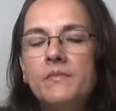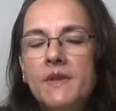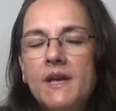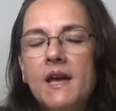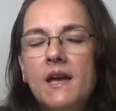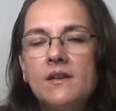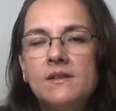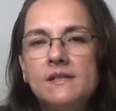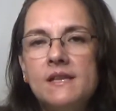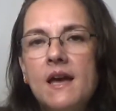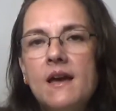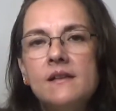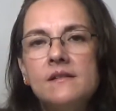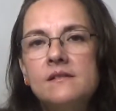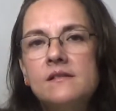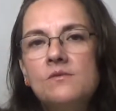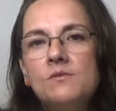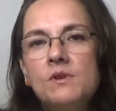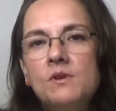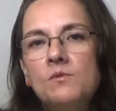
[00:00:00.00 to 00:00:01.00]
How's that?
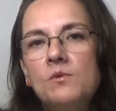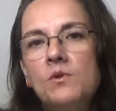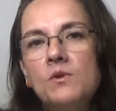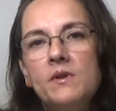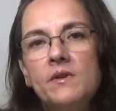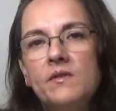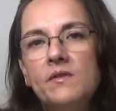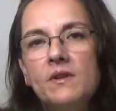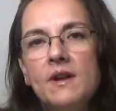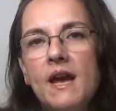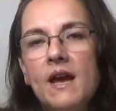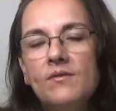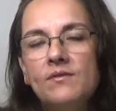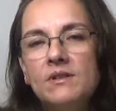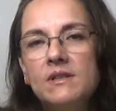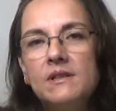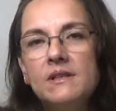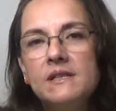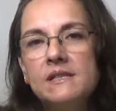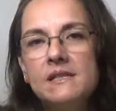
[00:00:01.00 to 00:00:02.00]
So we won't even have
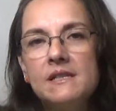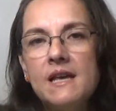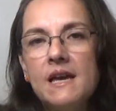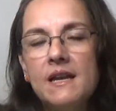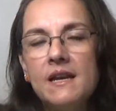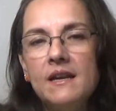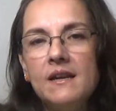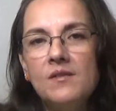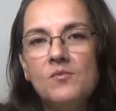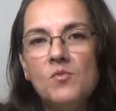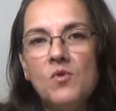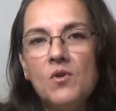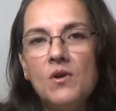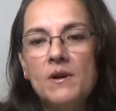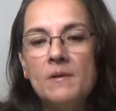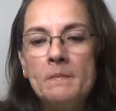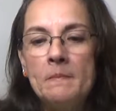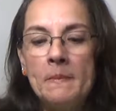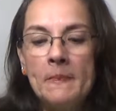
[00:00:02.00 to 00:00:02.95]
to list that anymore.